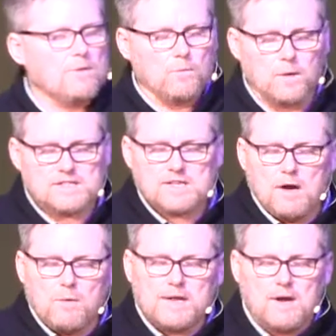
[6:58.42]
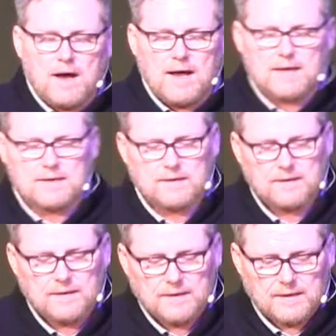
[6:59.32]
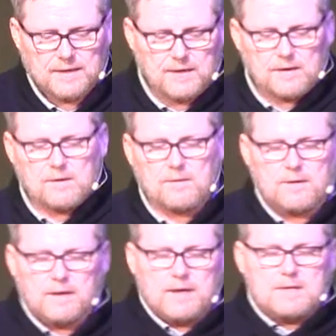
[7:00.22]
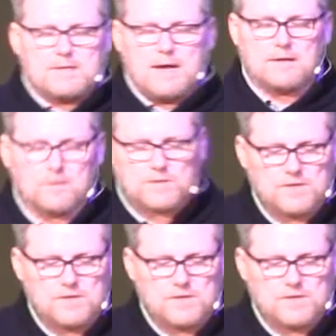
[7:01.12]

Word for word: what's going on here in Daniel